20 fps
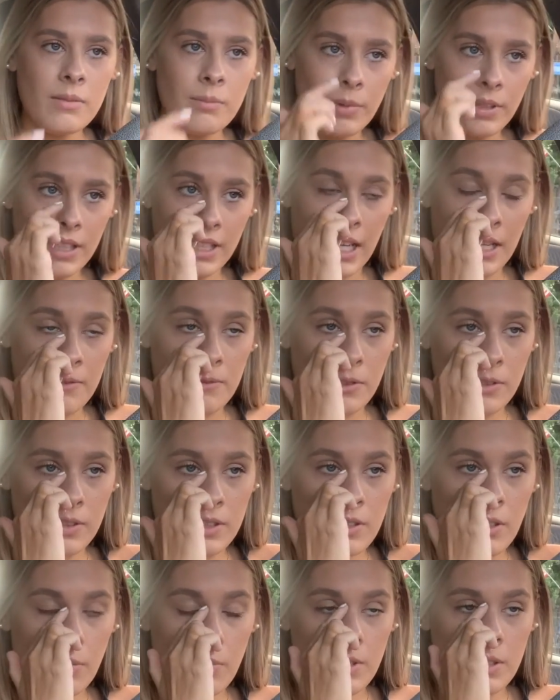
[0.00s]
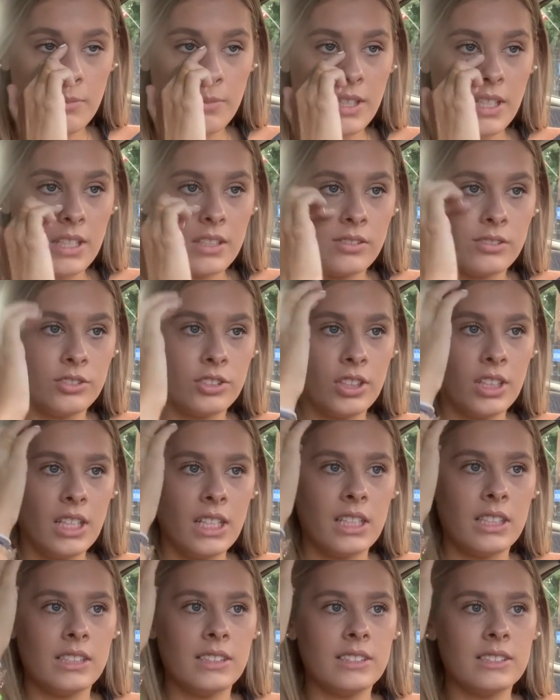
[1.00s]
But like, I really don't want to be in
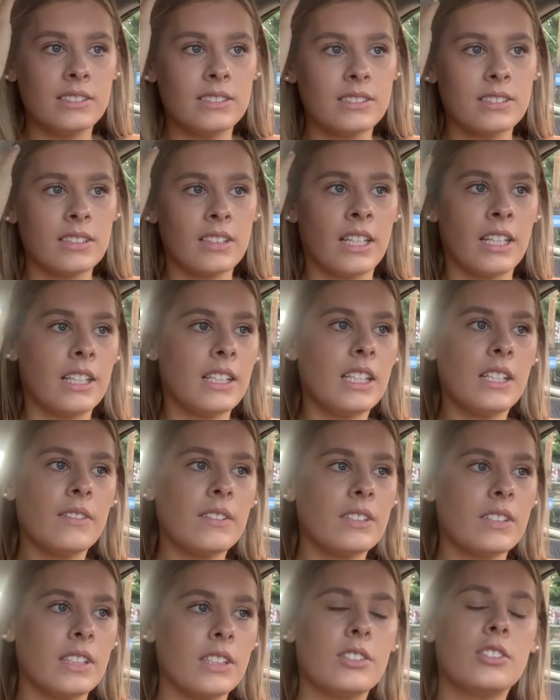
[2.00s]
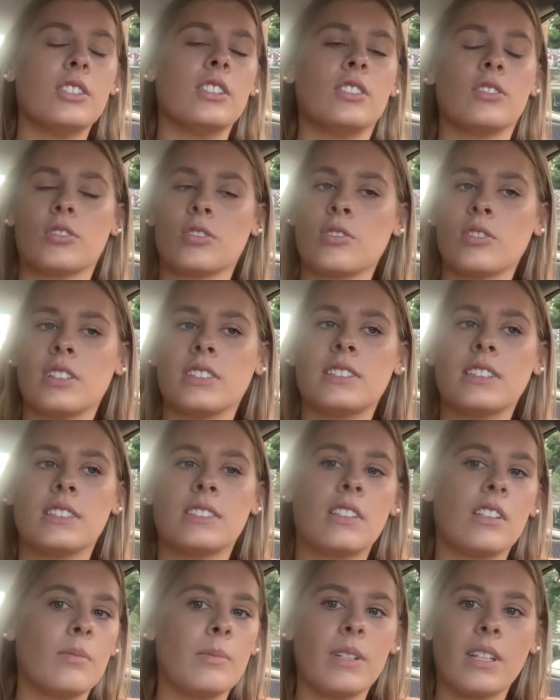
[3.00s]
jeans, like even like jean shorts. It's
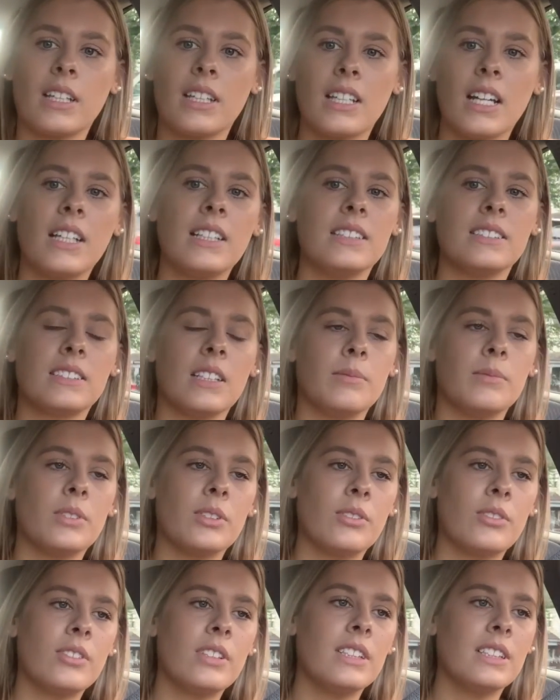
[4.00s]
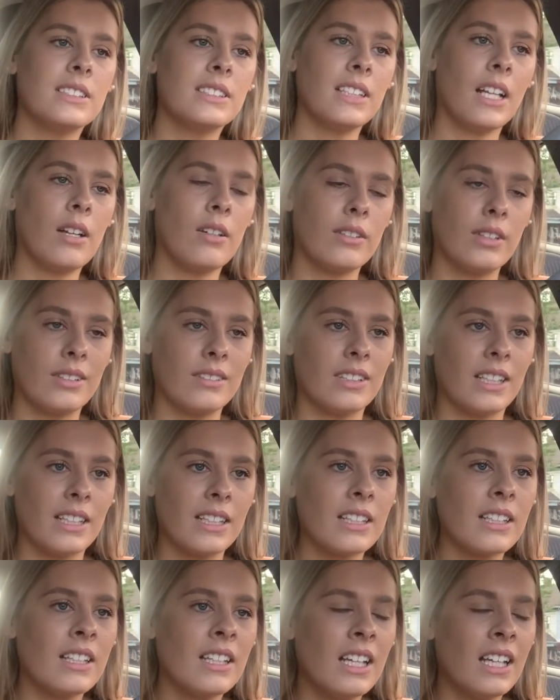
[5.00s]
going to be like 90 some degrees and I don't know, like
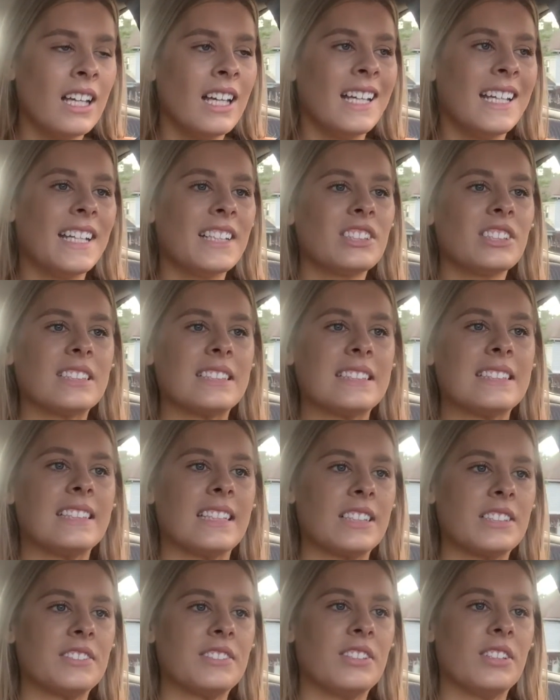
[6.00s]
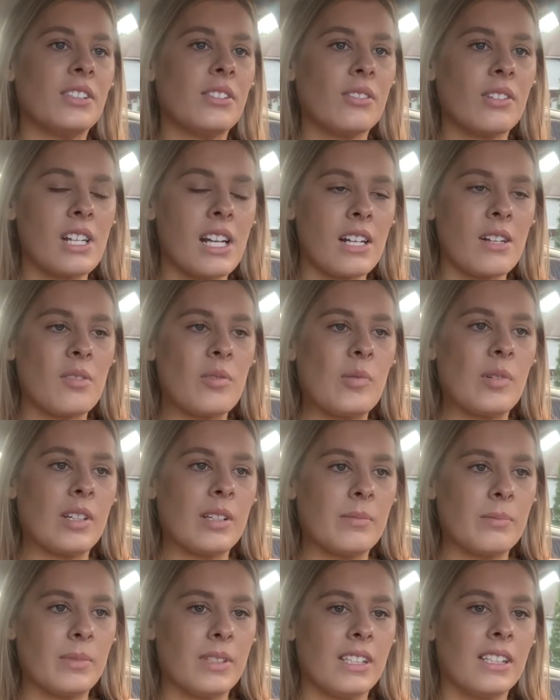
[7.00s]
it just sticks to you and I don't want to
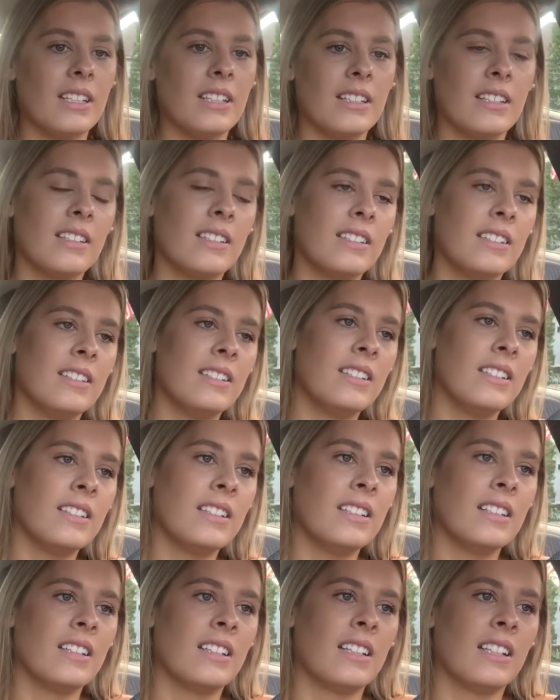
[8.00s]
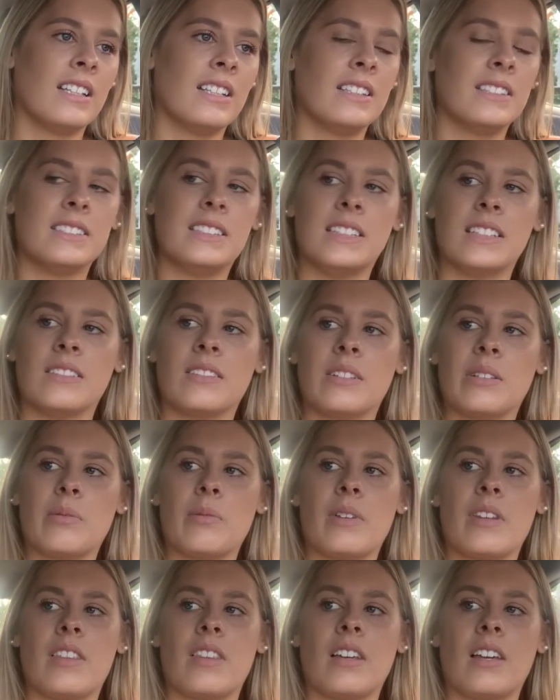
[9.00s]
be dealing
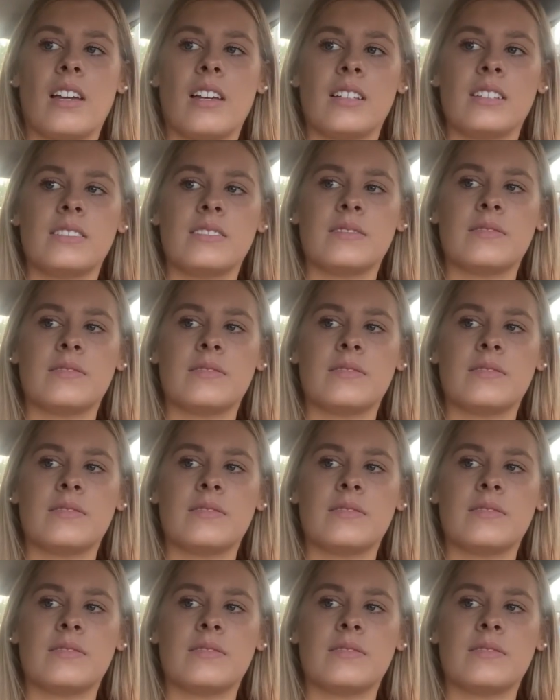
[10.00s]
with that.